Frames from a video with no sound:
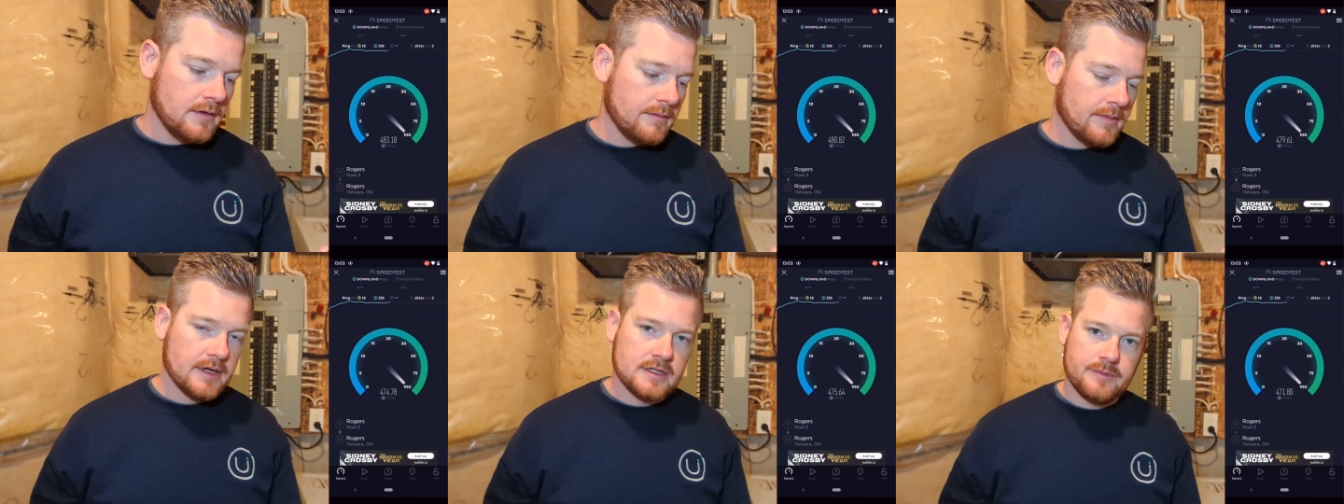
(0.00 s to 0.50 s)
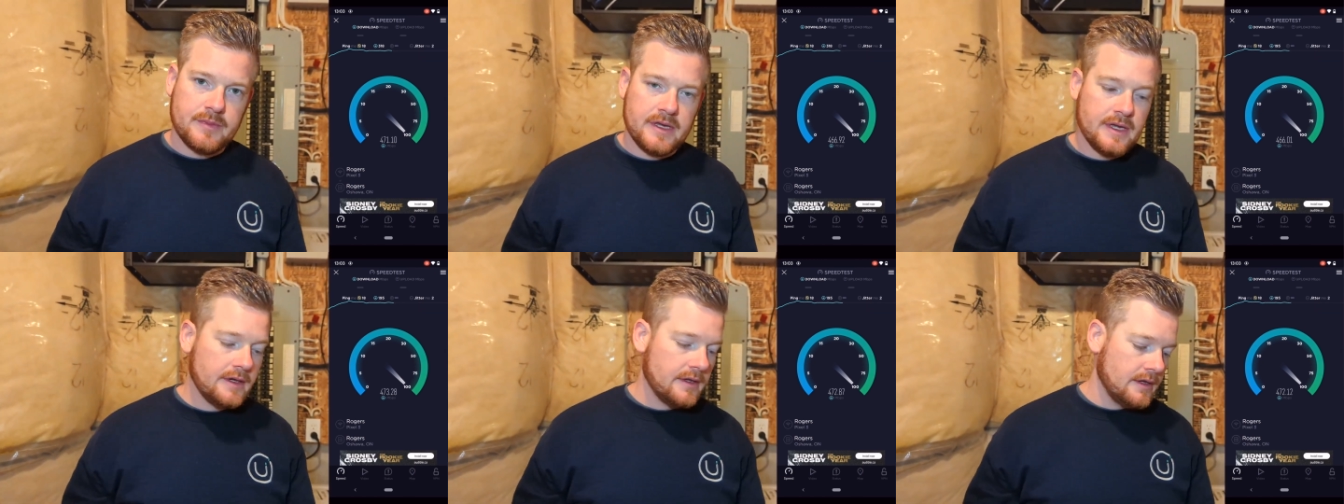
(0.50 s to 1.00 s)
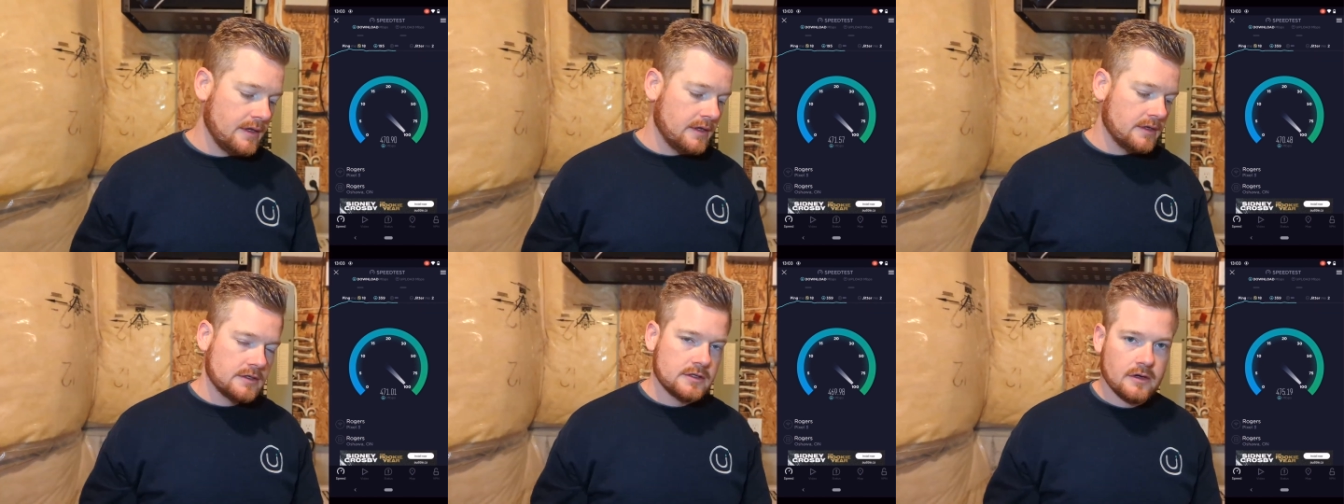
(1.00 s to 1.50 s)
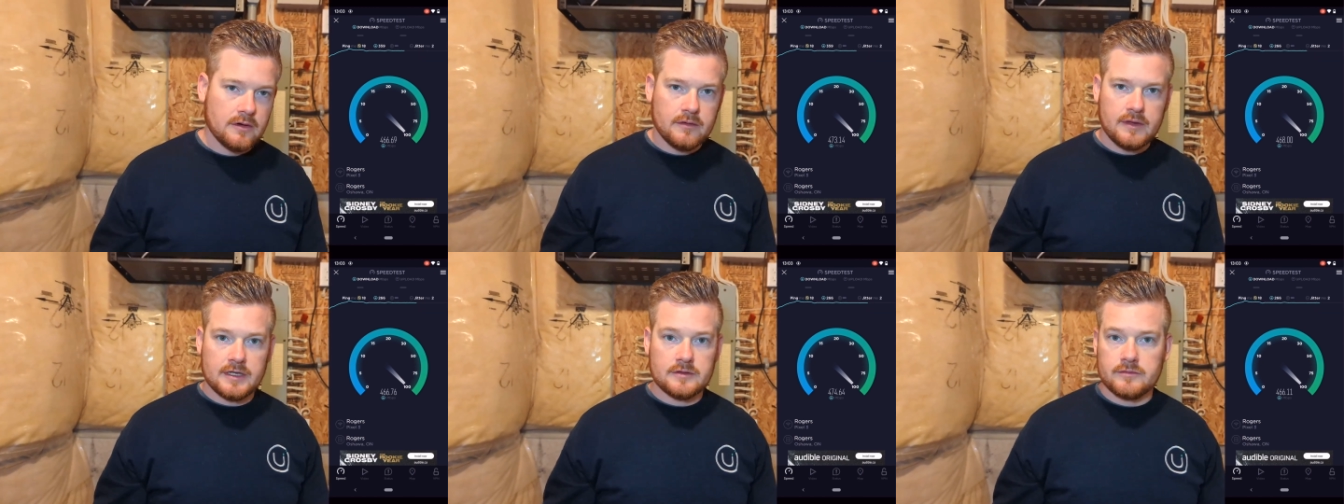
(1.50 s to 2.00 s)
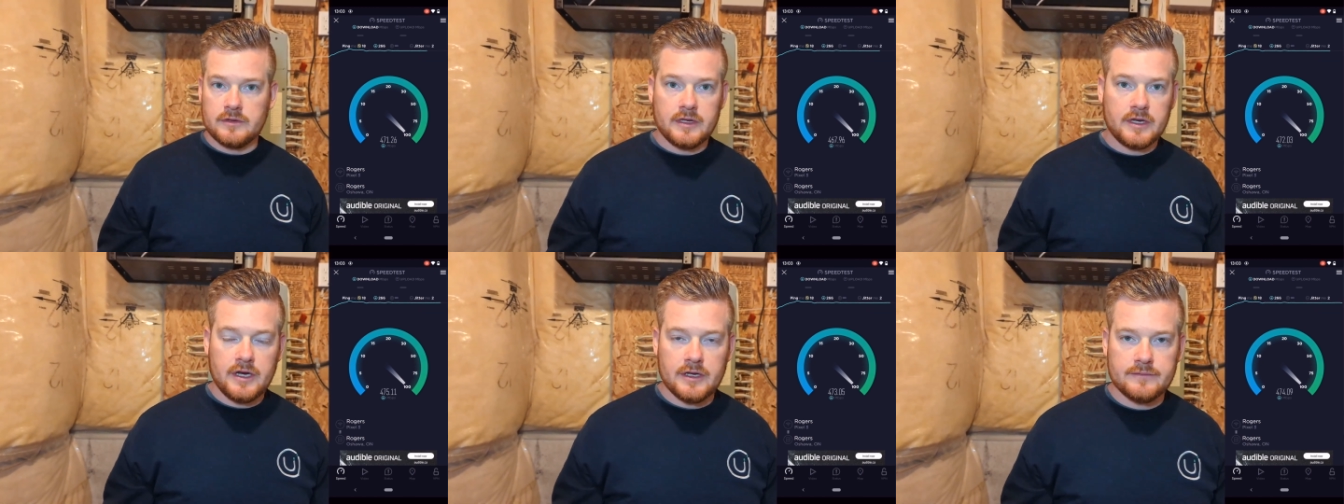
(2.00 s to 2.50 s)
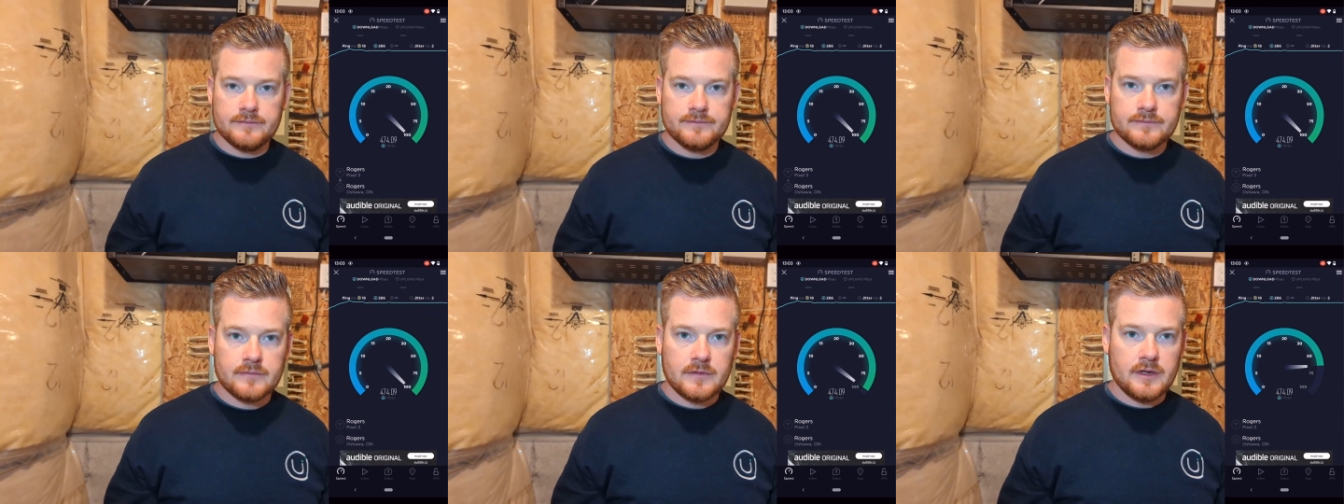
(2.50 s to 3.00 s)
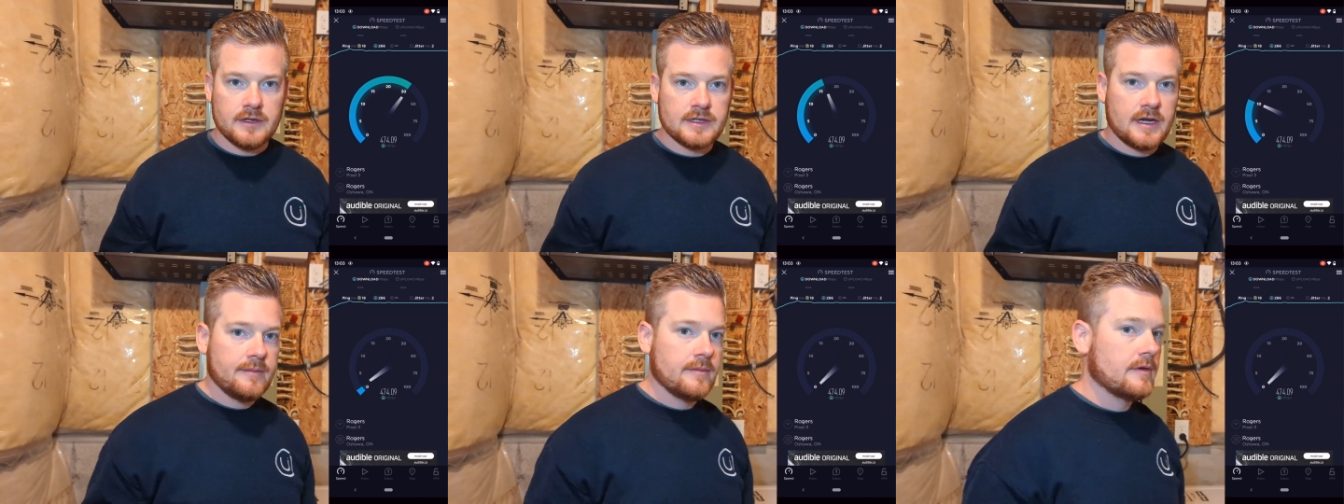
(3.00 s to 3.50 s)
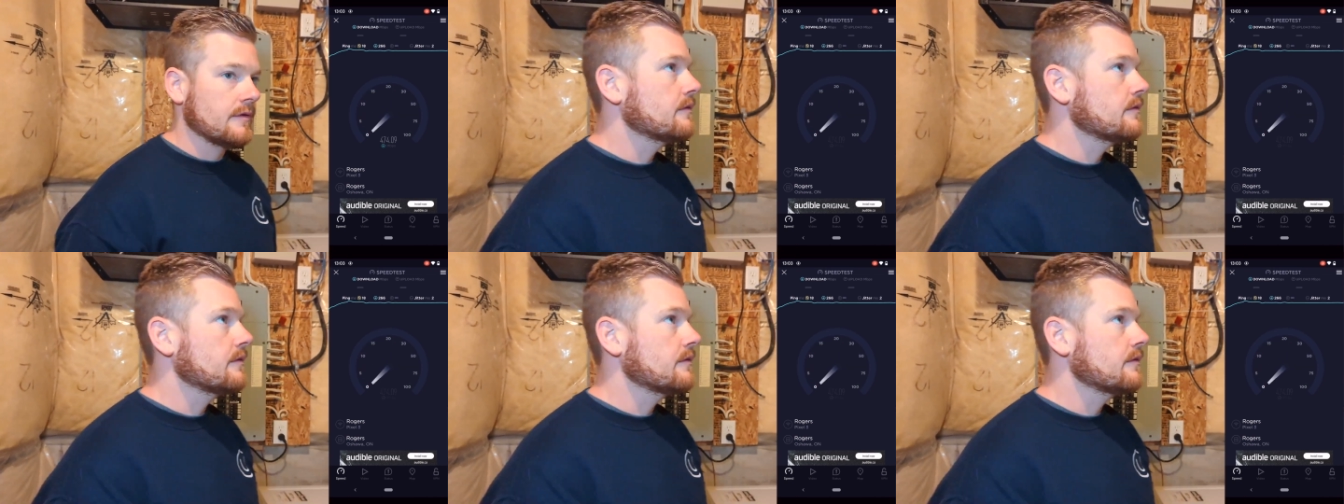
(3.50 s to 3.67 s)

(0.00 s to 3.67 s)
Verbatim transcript: my speed so that's really good because I'm